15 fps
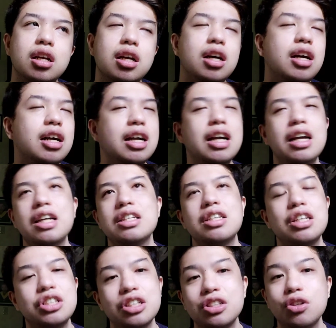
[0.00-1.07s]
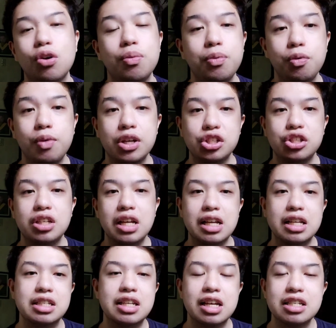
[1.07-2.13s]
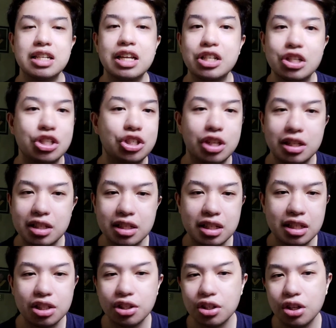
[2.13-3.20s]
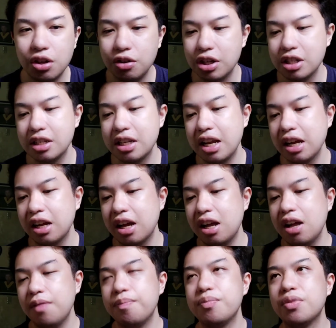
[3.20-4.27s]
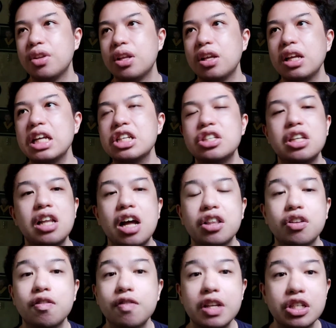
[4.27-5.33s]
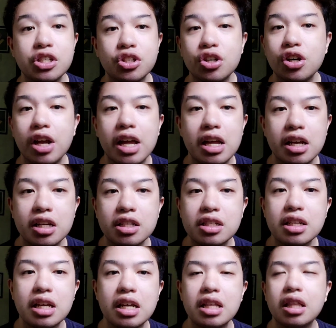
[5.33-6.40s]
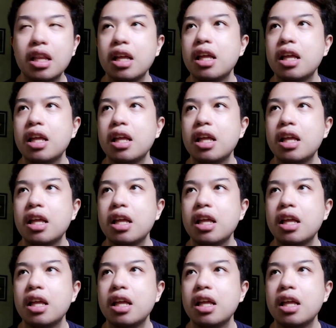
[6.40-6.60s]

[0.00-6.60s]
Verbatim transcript: Ah, oh, guys, I just hope you watch the Zack Snyder's Justice League. You know, there's like a, it's a lot of Easter eggs, and